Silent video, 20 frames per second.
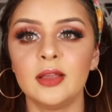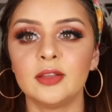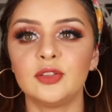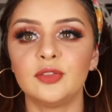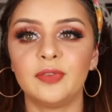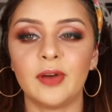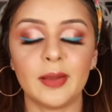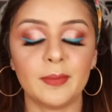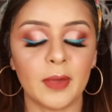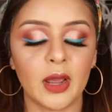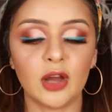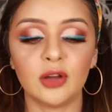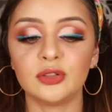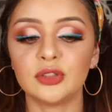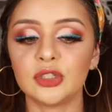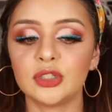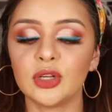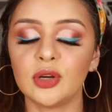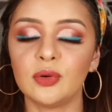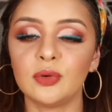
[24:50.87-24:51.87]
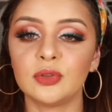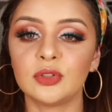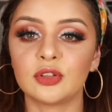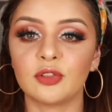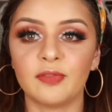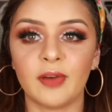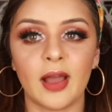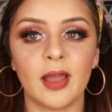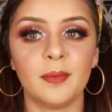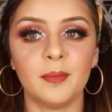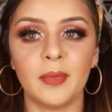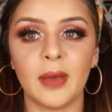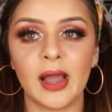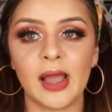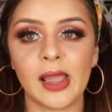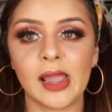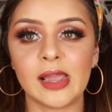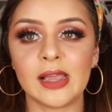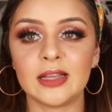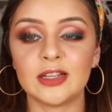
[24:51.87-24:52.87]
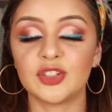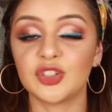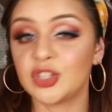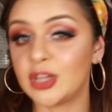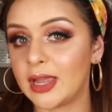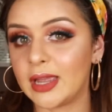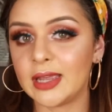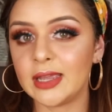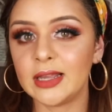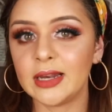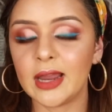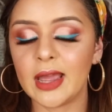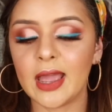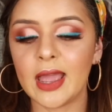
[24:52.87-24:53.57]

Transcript: to find my undertone, to find my shade.